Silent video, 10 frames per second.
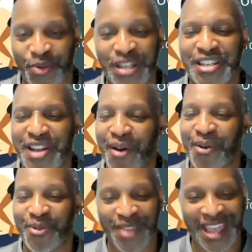We
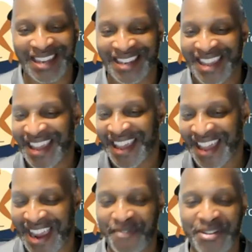know that
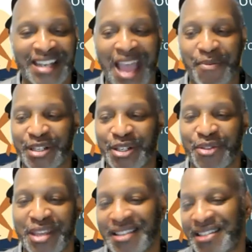every time we
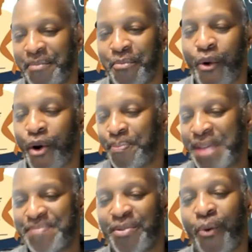do this, there are more
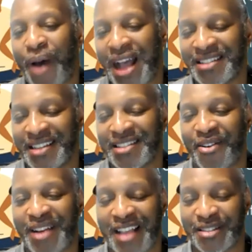people watch us
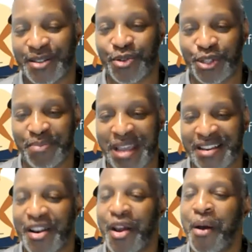on our social
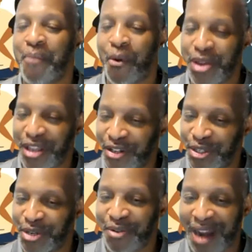media, but we're going to
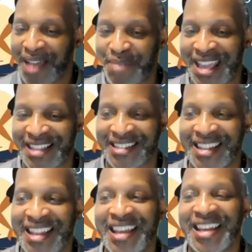do our best
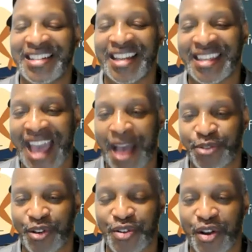to
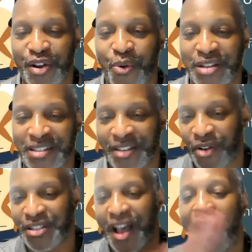capture your question
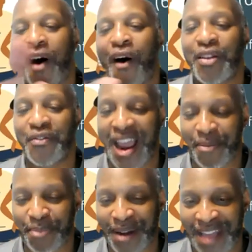across all of our
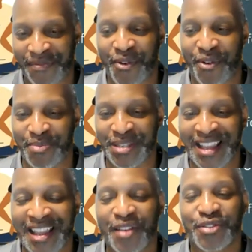platforms
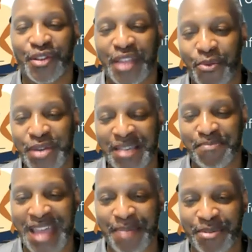so that we can
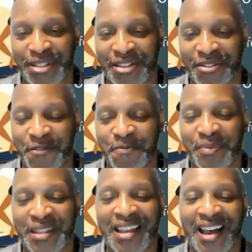be able to
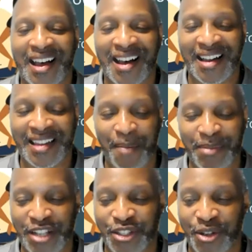
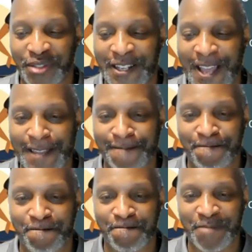accommodate you on today.
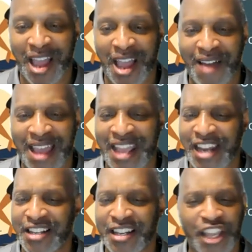All right.
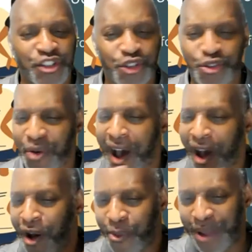And look,
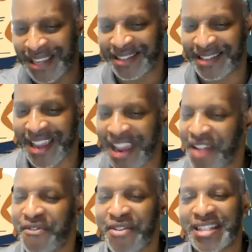always,
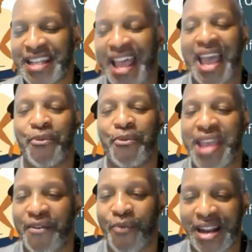every time we
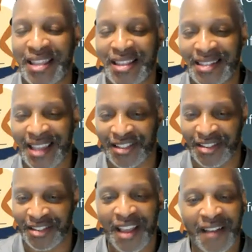have one of these
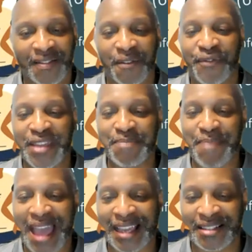sessions, the
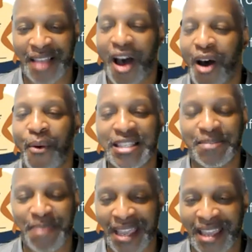feedback has always
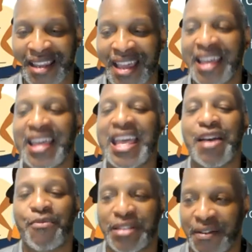been, it
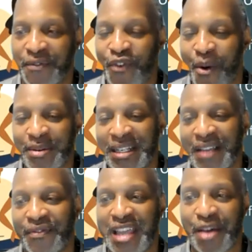was
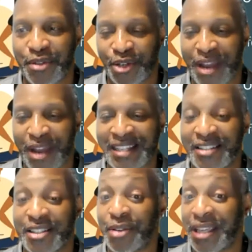informative, it was great.
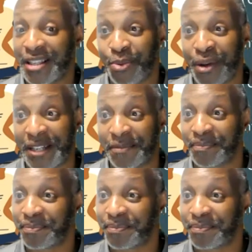So guess what?